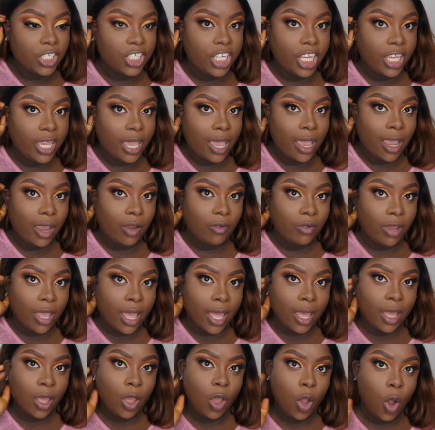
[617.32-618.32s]
cheek
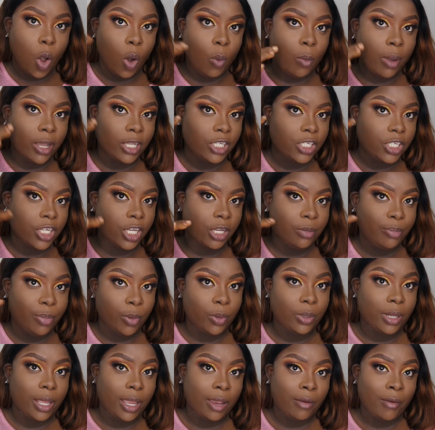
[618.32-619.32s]
area, or my
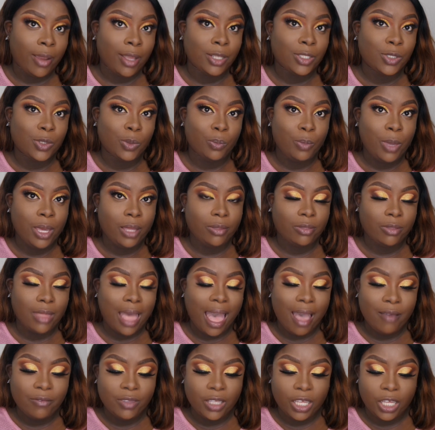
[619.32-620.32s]
cheekbone area, to
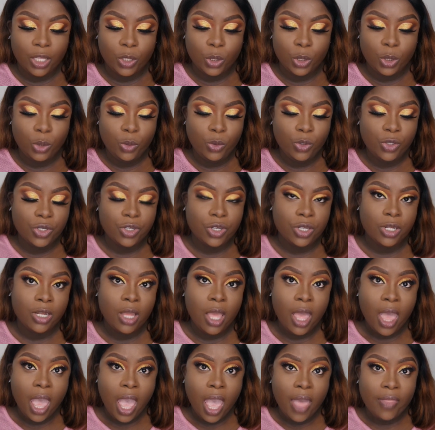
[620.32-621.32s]
have the illusion
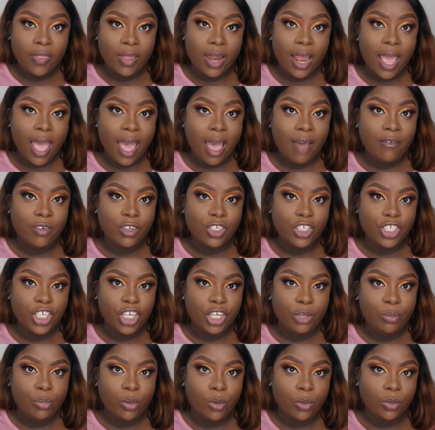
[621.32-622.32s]
that I have a
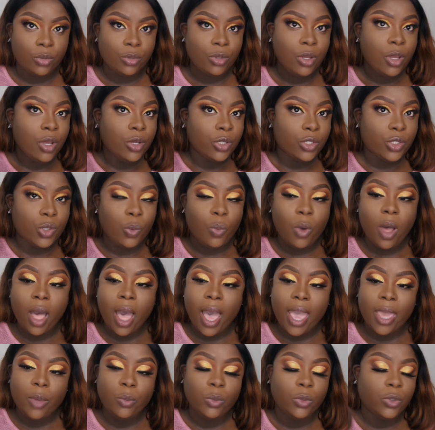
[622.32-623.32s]
cheekbone. So
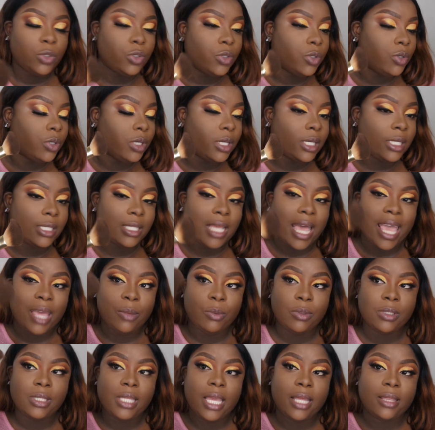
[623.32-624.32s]
what I will do is
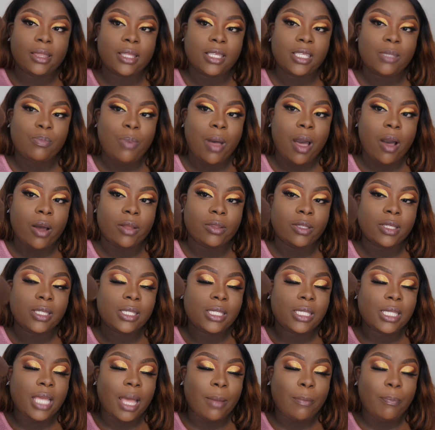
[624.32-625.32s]
I will take this
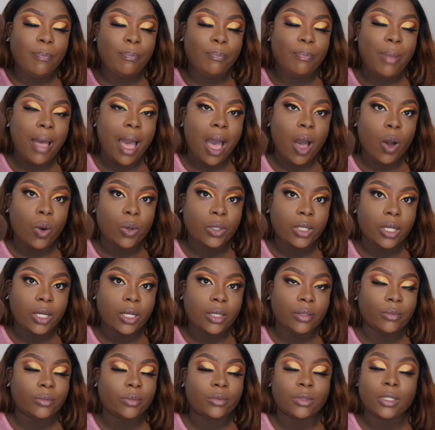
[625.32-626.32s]

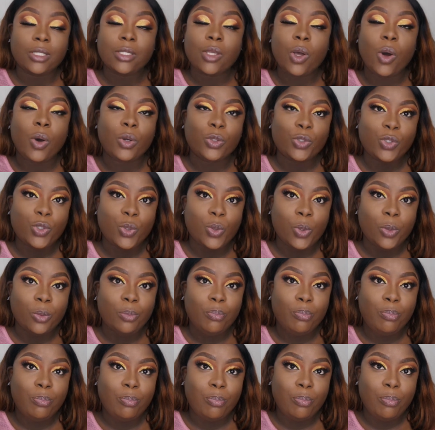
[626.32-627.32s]

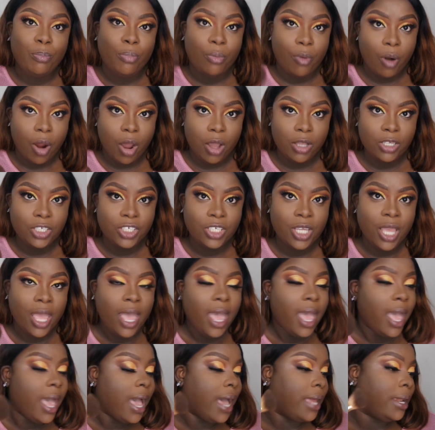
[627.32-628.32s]
contour brush,
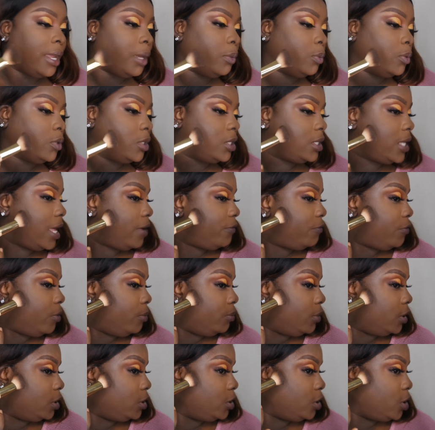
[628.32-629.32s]
and I will start
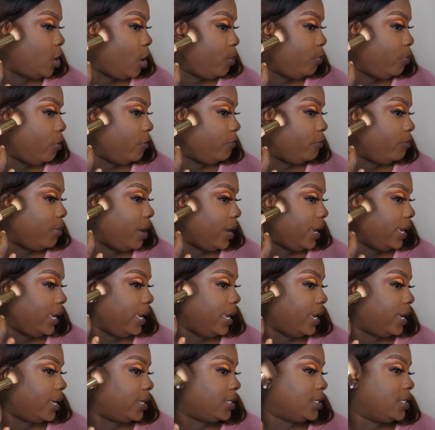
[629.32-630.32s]
from the top of my
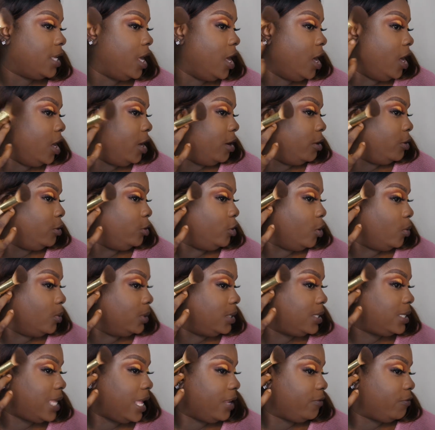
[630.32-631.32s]
ears.
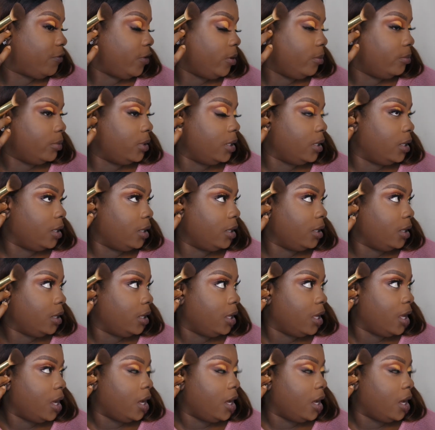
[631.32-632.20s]
Don't start from the